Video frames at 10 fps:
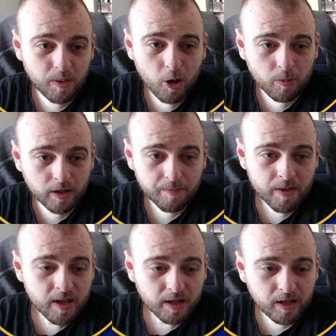Palmer,
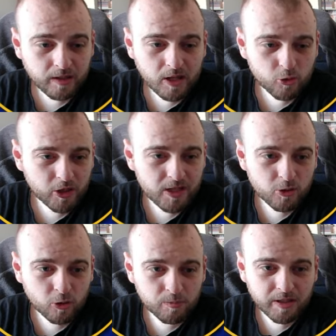Garnacho has
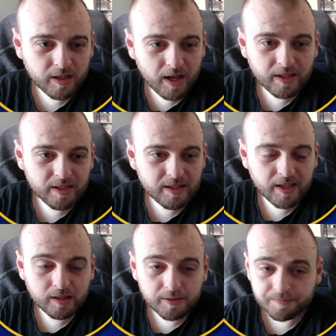not been added
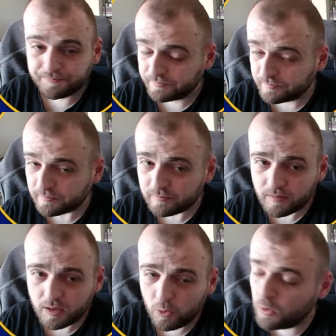yet.
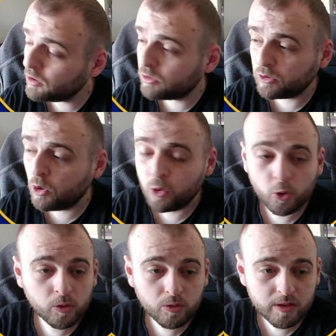We don't know who
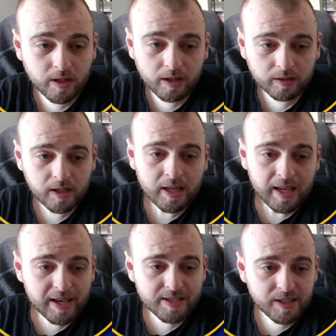will start.
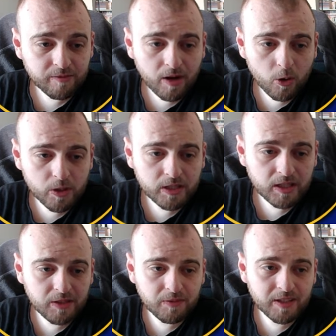Estevao,
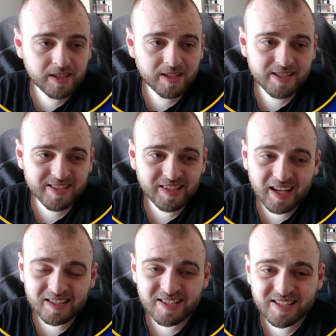he
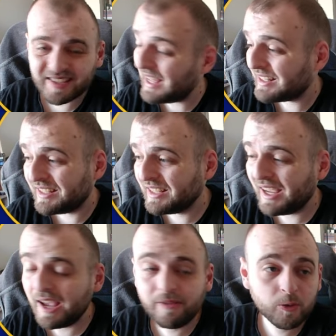starts starting
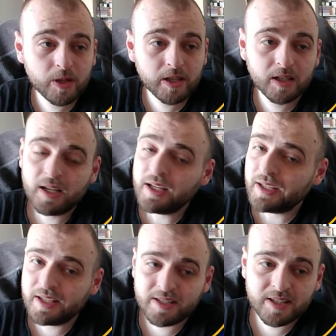every week,
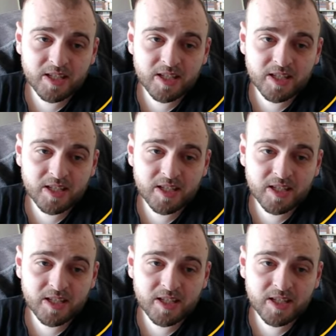he's 6